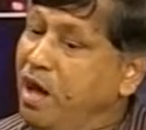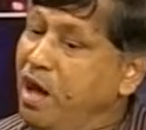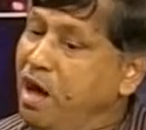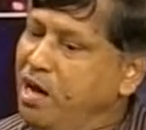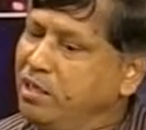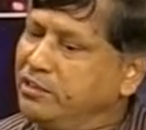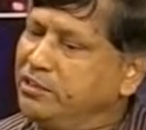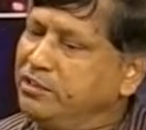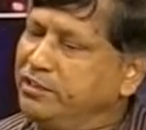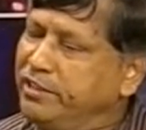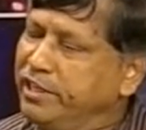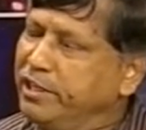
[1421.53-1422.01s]

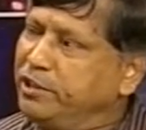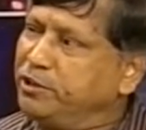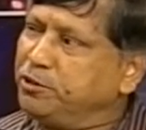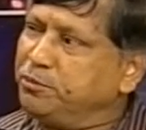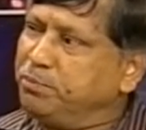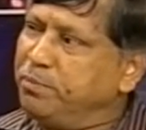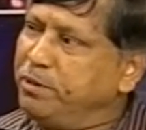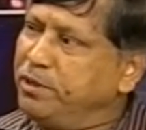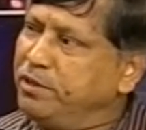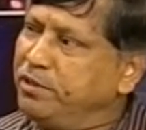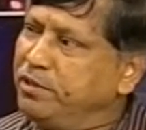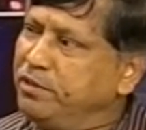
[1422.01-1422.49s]
Ask the
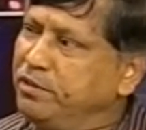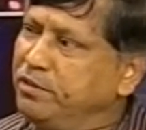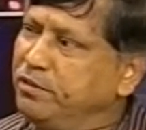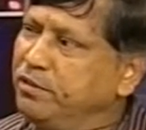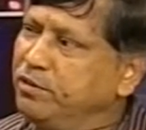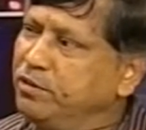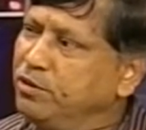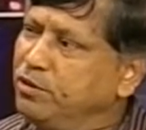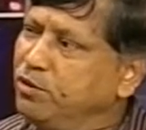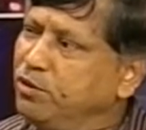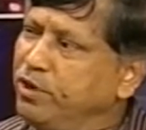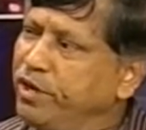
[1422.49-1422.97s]
expert
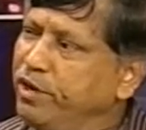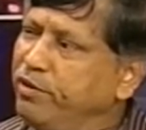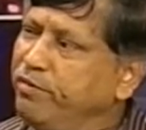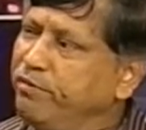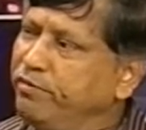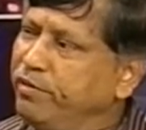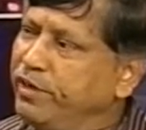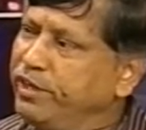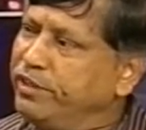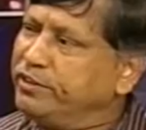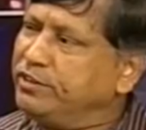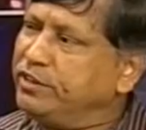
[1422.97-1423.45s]
to
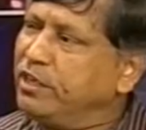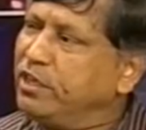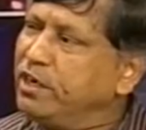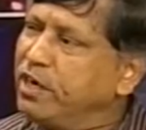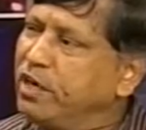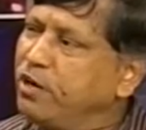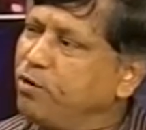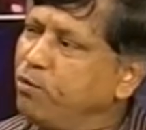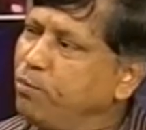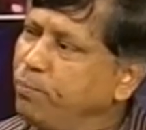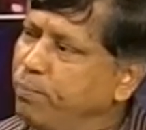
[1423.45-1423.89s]
give his or her